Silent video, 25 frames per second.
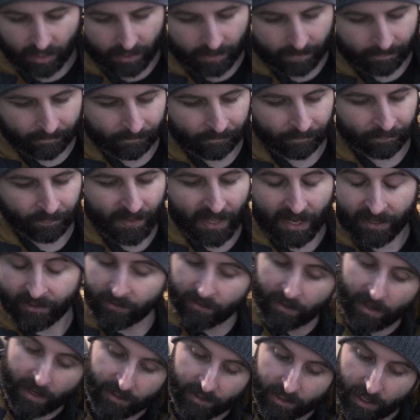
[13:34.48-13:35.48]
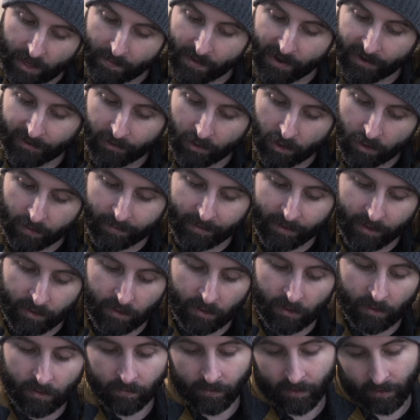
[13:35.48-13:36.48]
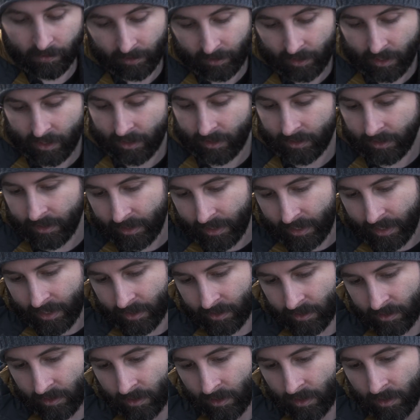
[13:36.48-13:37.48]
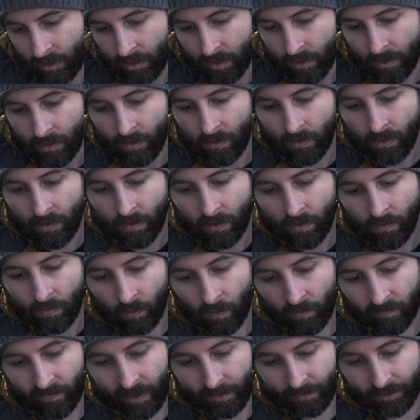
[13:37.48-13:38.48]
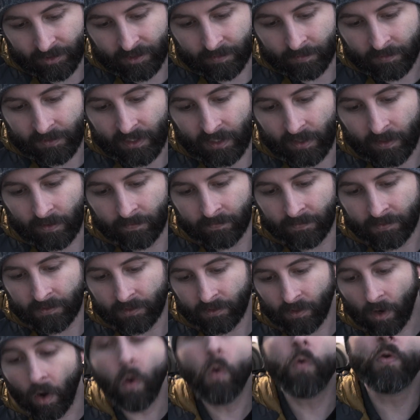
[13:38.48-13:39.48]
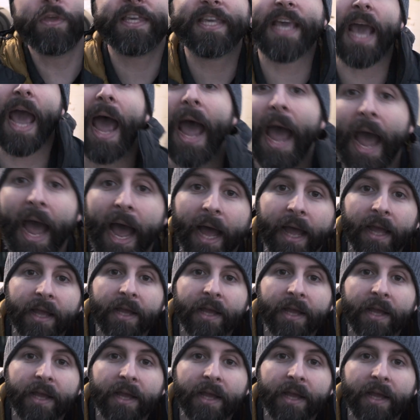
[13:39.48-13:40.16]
naturally antimicrobial, we already got into that. Wool fibers themselves, oh yeah,